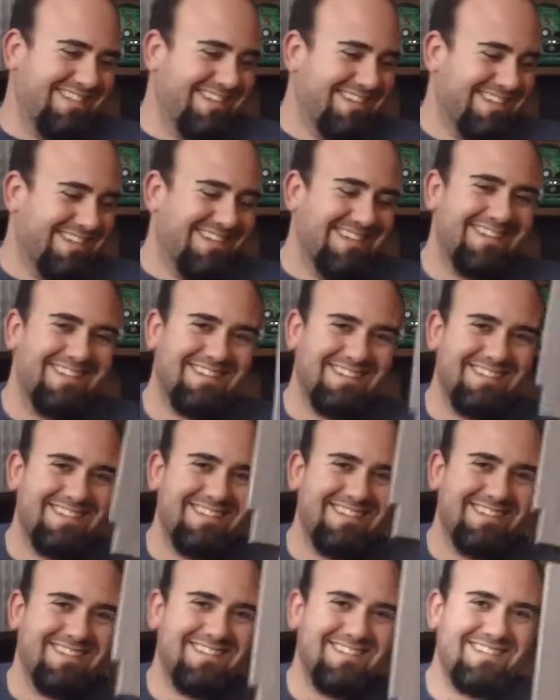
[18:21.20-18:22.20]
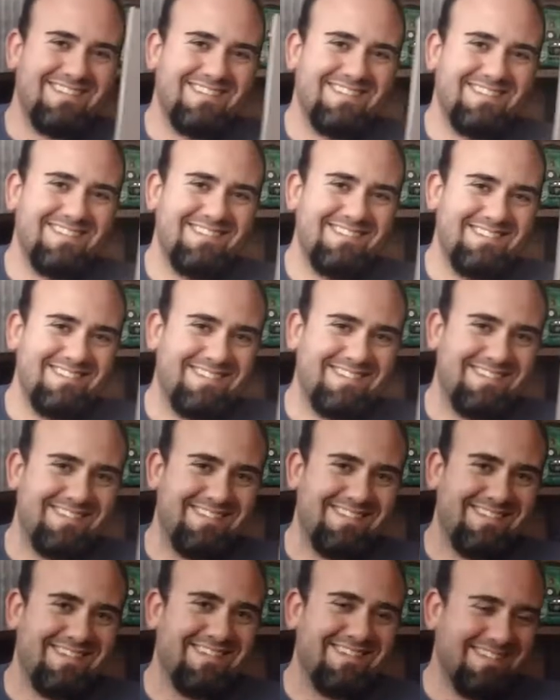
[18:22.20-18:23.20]

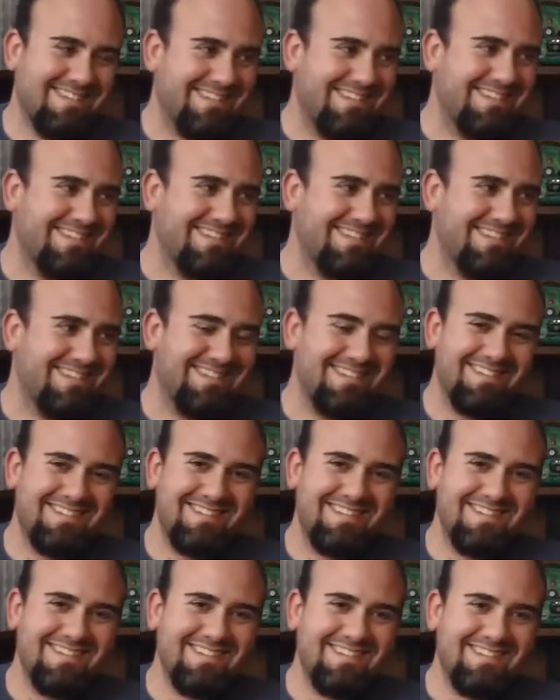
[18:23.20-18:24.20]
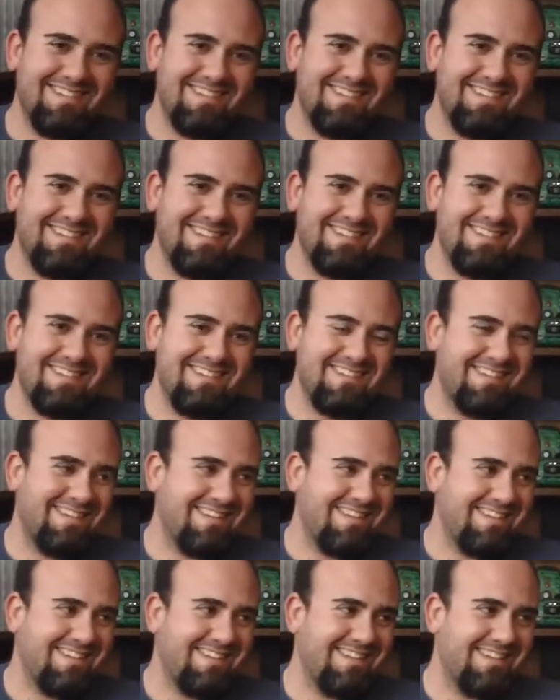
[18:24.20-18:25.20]

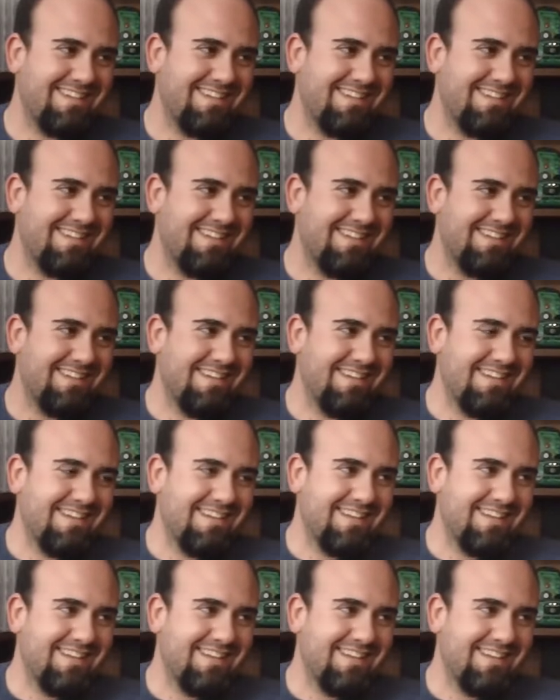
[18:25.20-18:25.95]
The person shown says nothing.